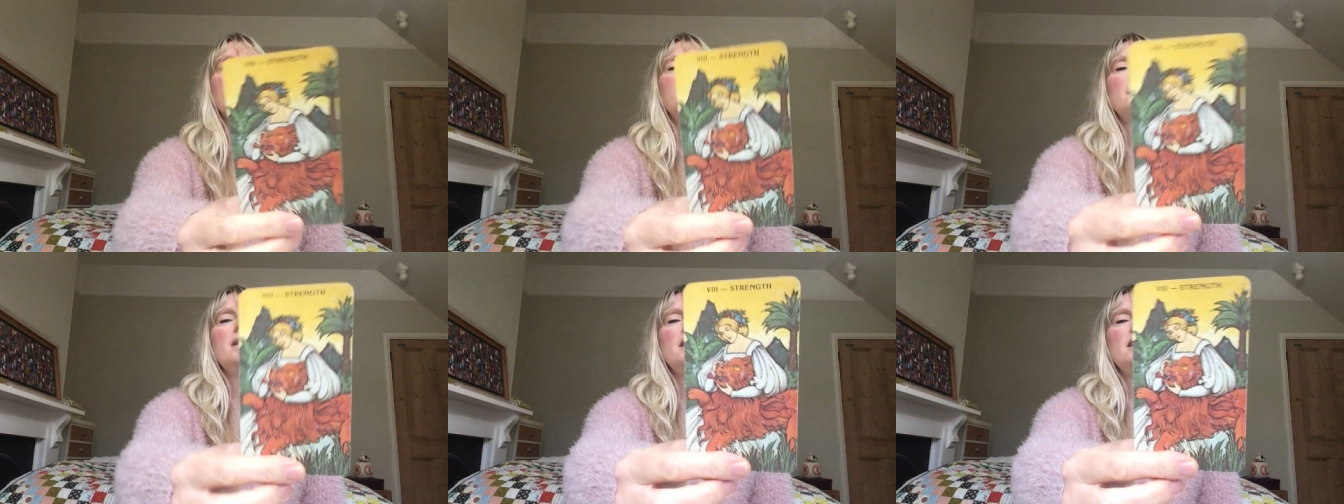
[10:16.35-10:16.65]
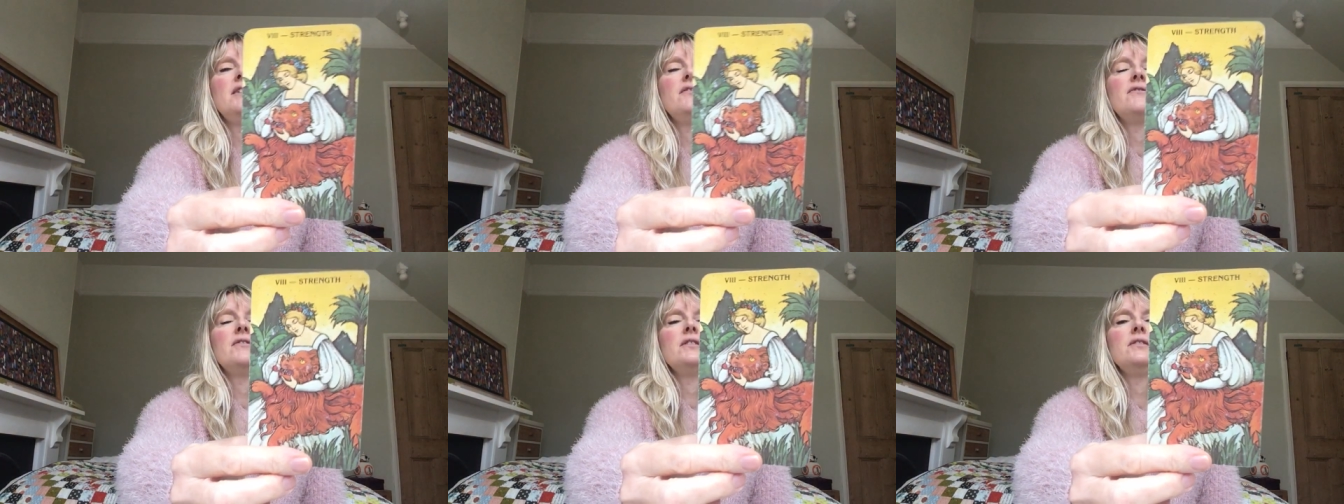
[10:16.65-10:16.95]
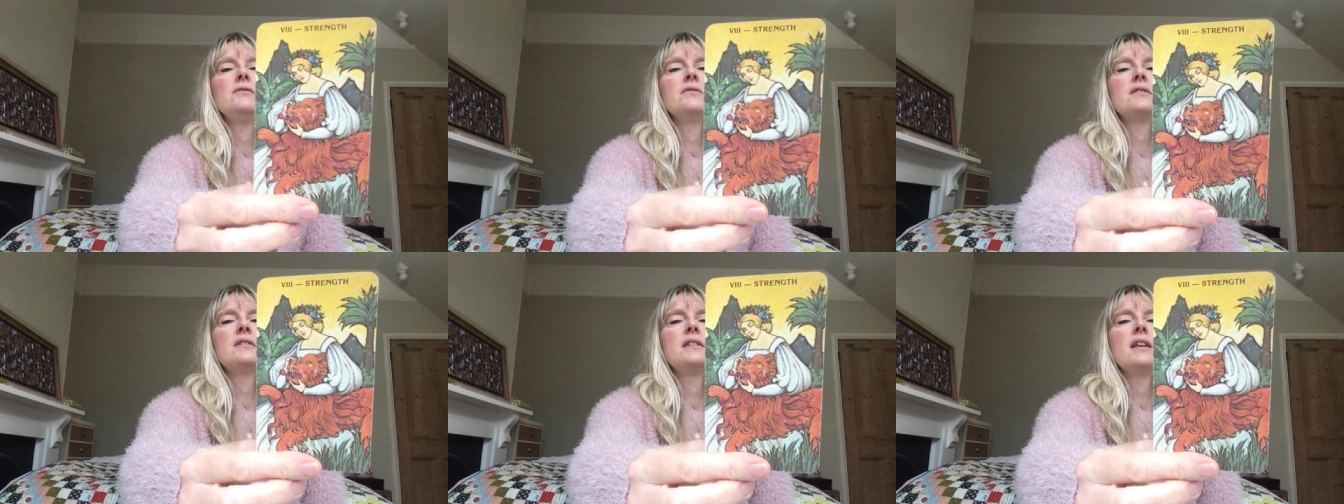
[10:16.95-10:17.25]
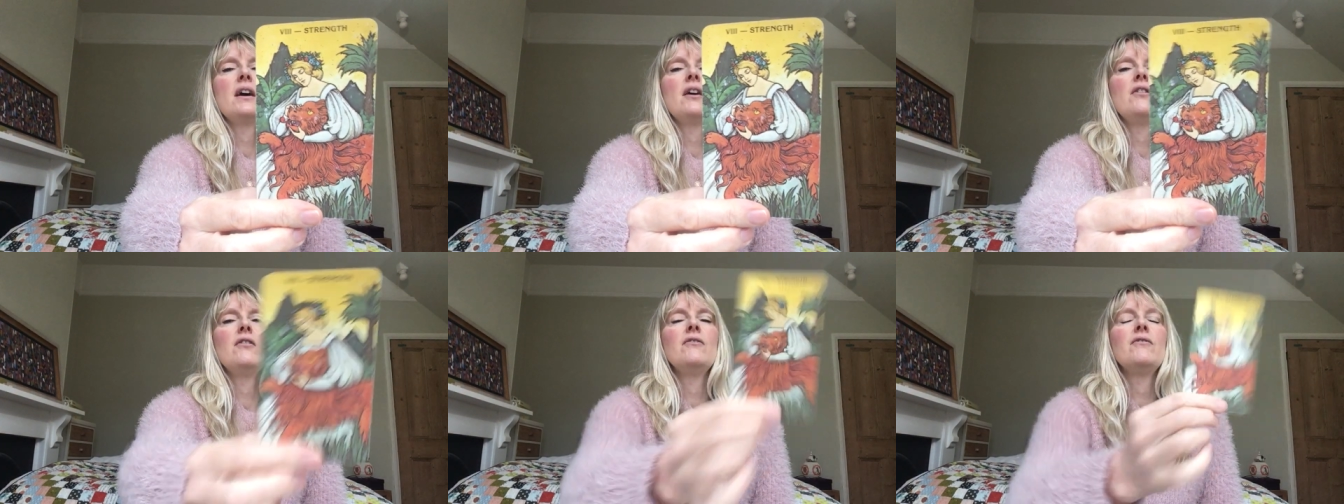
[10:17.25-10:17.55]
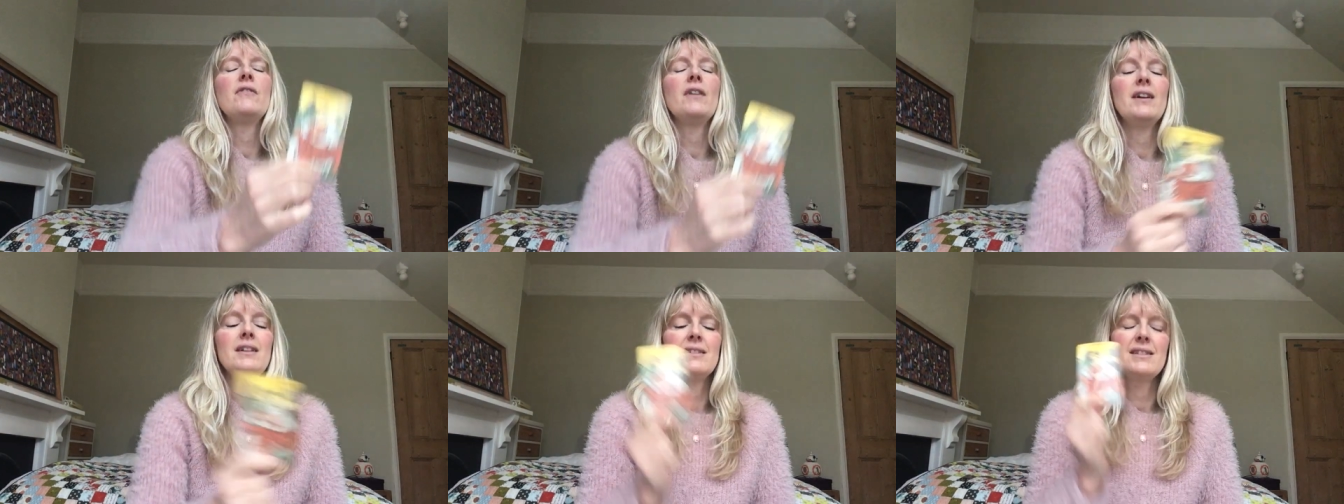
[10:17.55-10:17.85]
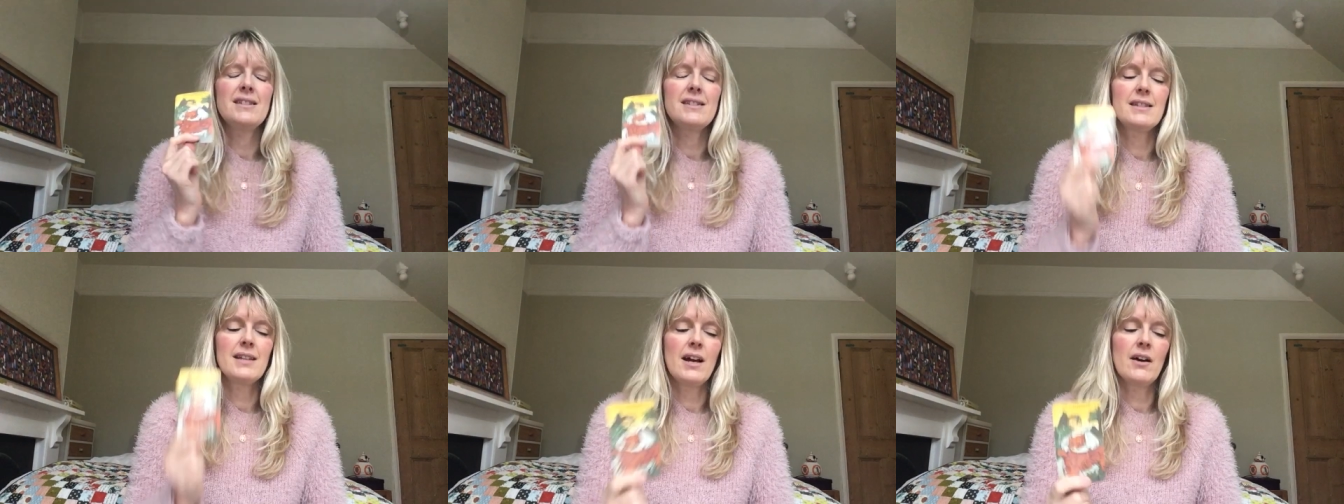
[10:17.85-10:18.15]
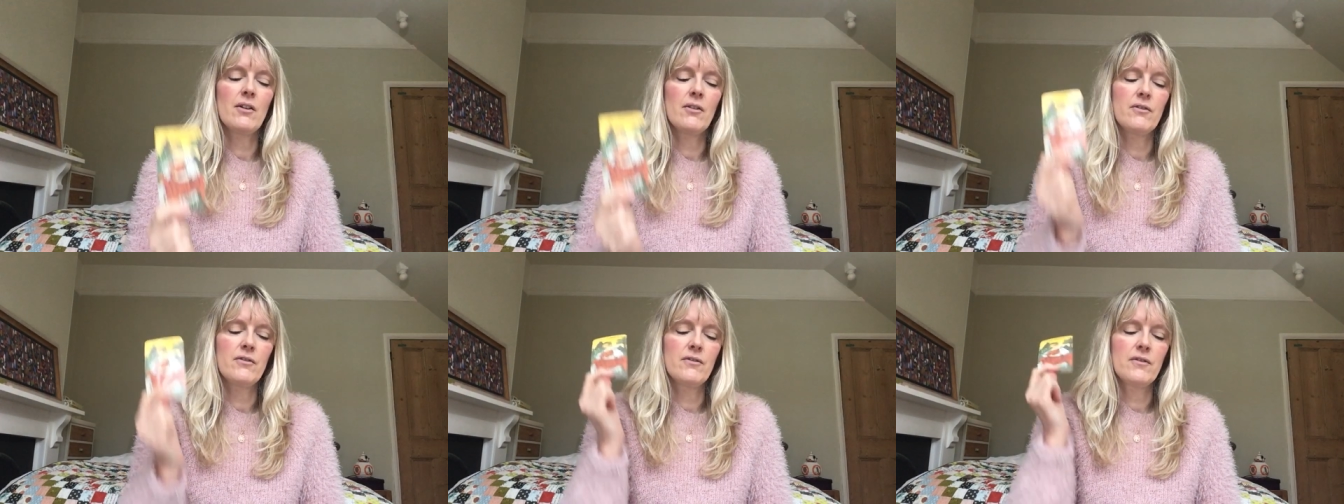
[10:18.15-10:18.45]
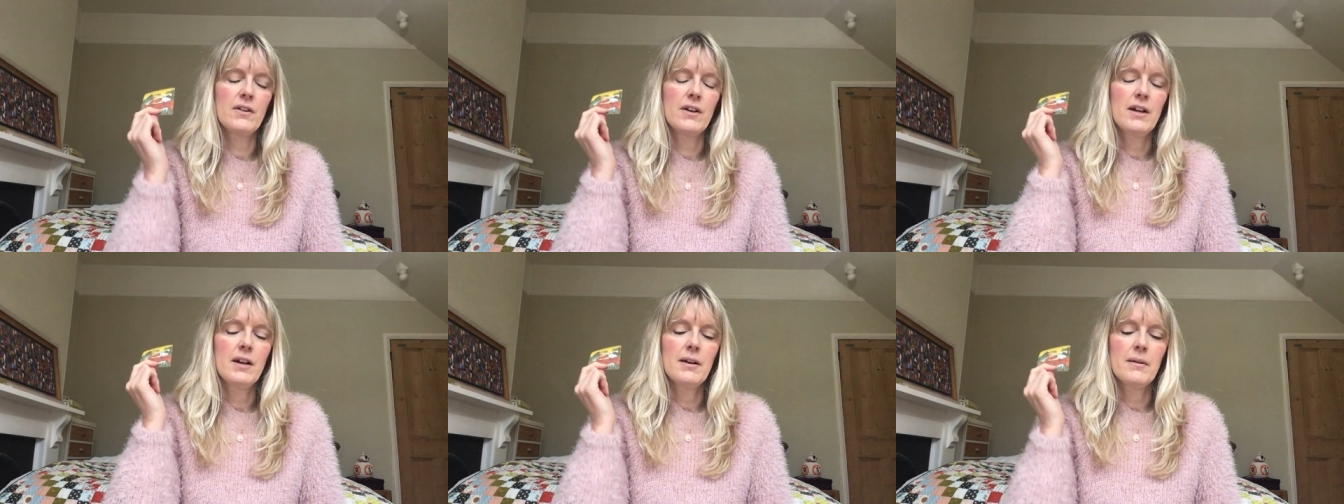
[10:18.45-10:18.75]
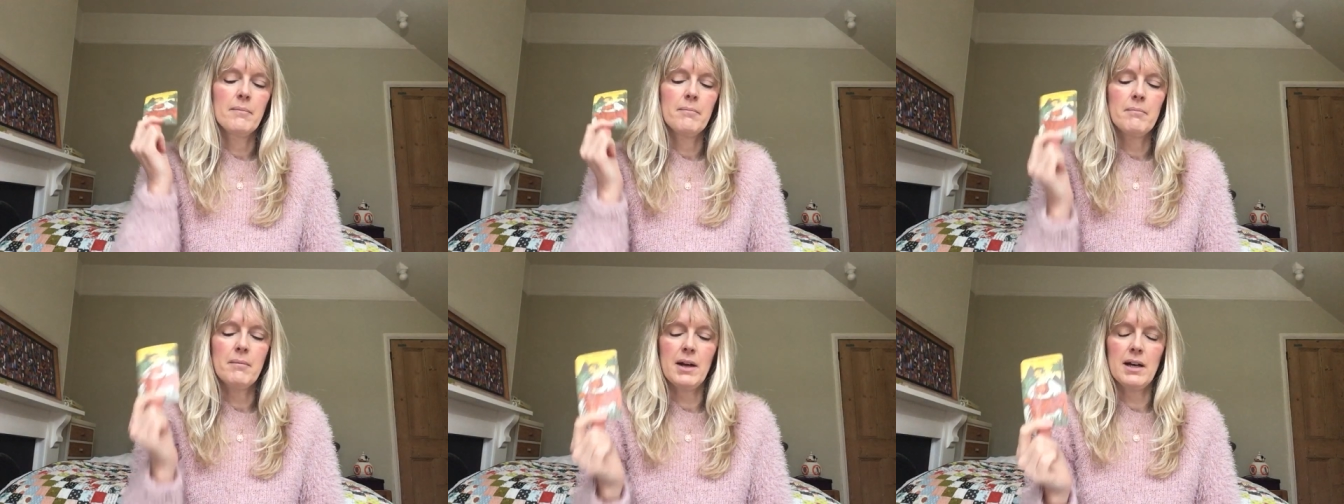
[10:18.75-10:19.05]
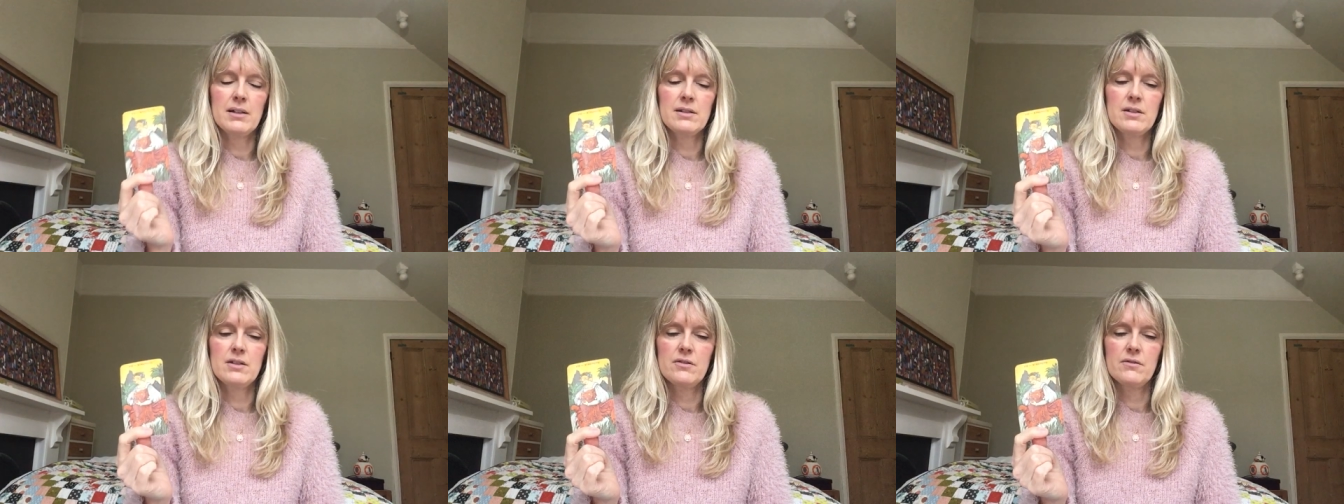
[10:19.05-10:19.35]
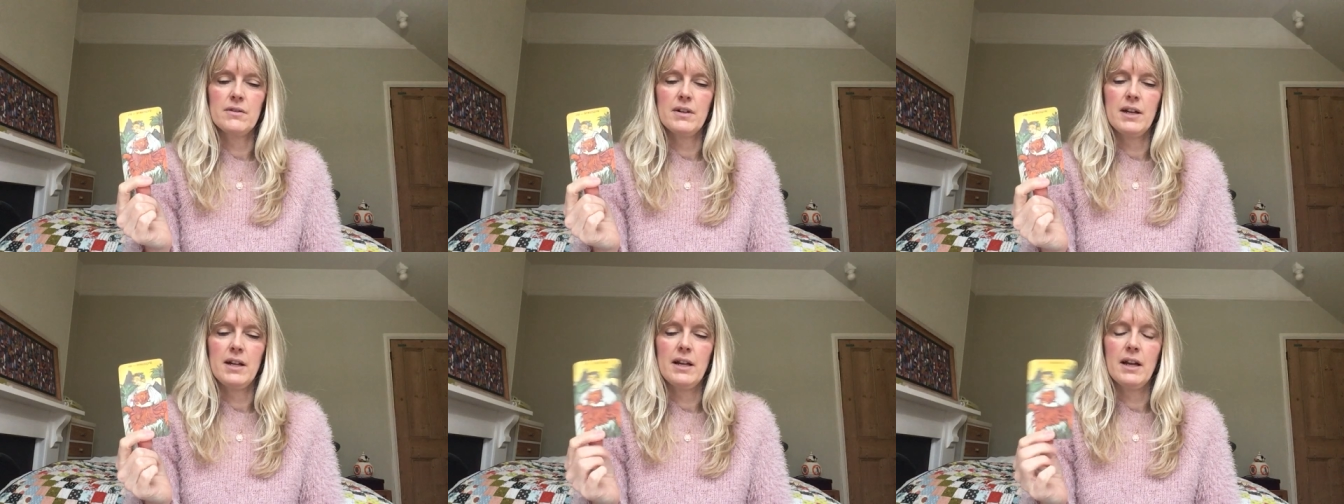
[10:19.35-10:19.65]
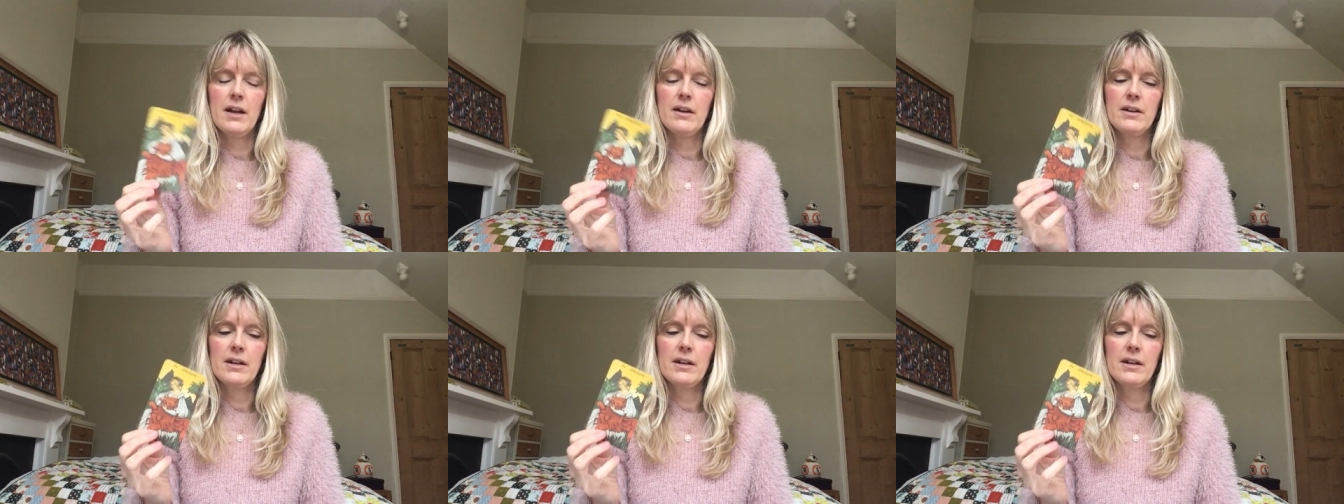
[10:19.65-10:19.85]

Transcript: belief in yourself, and self mastery,